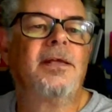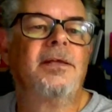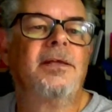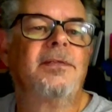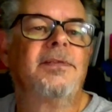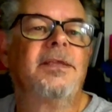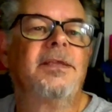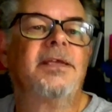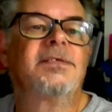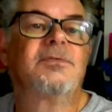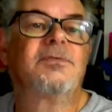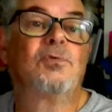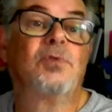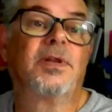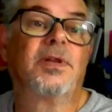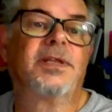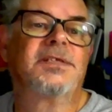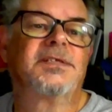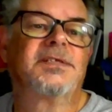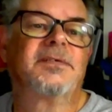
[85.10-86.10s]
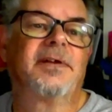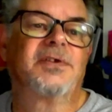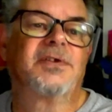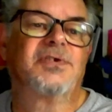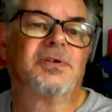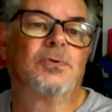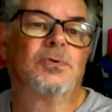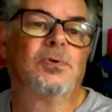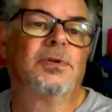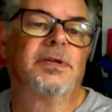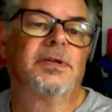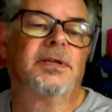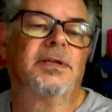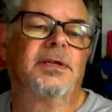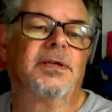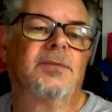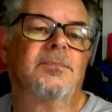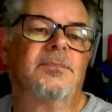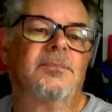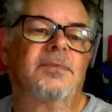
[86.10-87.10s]
these are all the list of actually all the
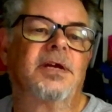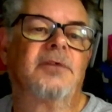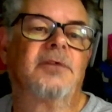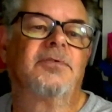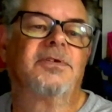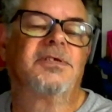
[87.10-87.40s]
currently